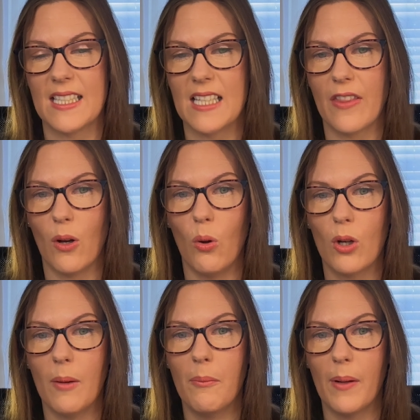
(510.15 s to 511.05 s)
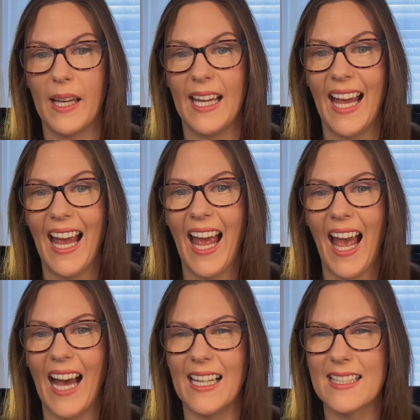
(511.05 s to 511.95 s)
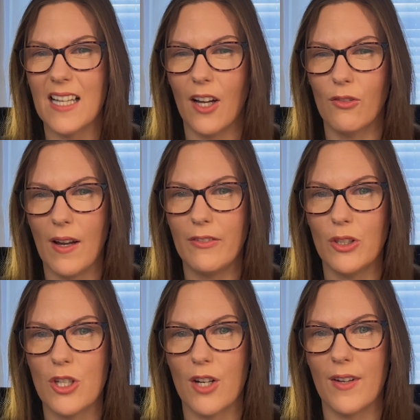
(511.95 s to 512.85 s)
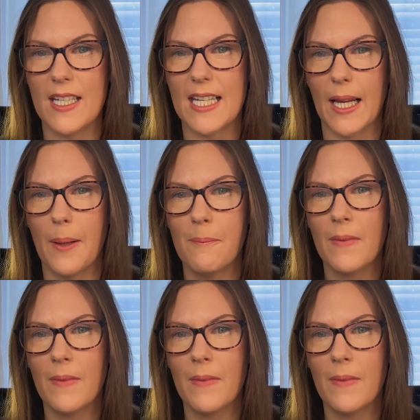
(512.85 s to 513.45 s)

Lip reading: It's not the whole company, and it's not revenue generating.